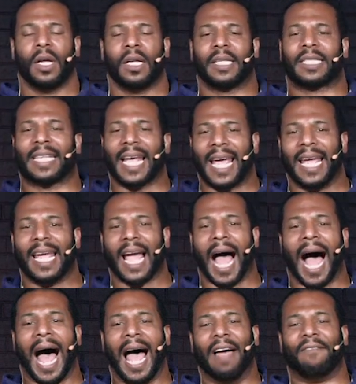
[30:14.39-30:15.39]
say,
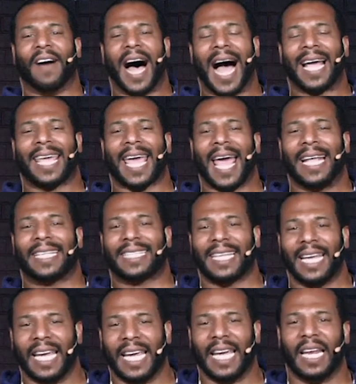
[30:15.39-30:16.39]
"If I can't
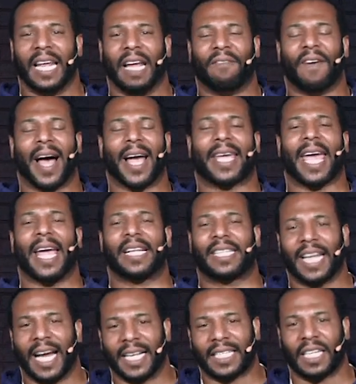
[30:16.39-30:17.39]
see it, if I can't
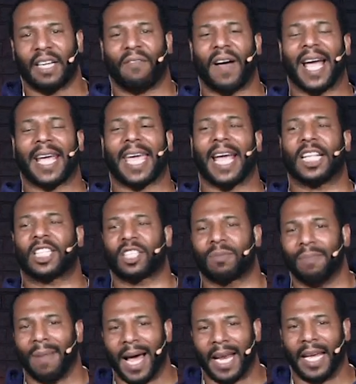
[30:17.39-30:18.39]
touch it, if I can't
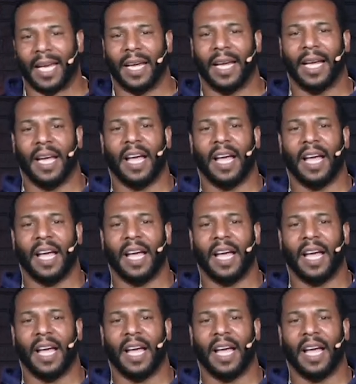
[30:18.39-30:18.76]
smell it,